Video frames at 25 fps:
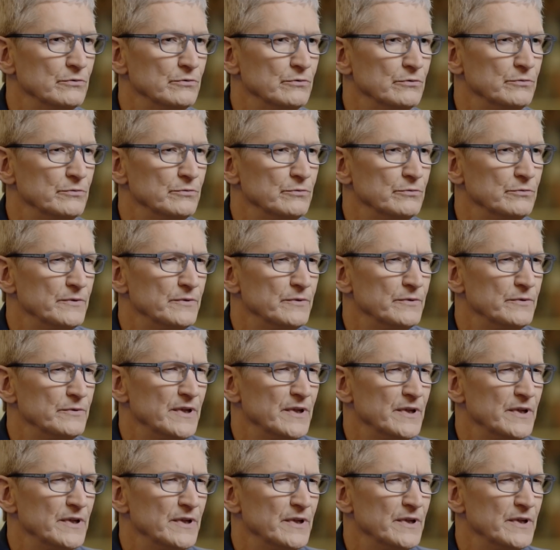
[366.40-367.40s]
stiff.
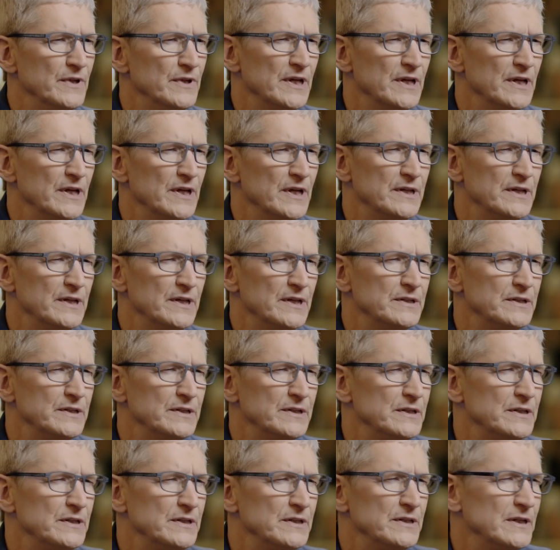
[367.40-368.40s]
He's
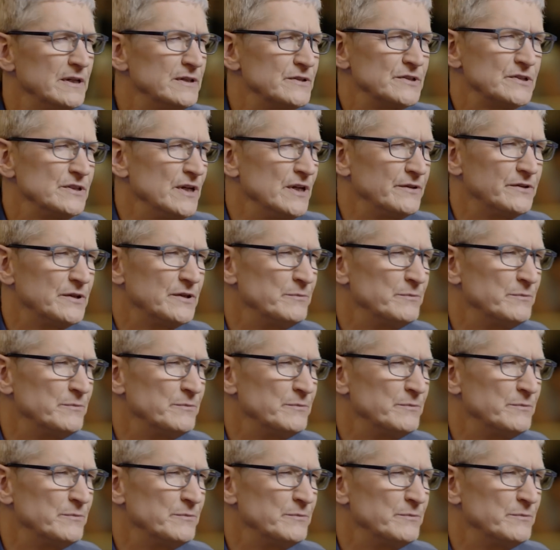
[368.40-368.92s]
hiding. It's not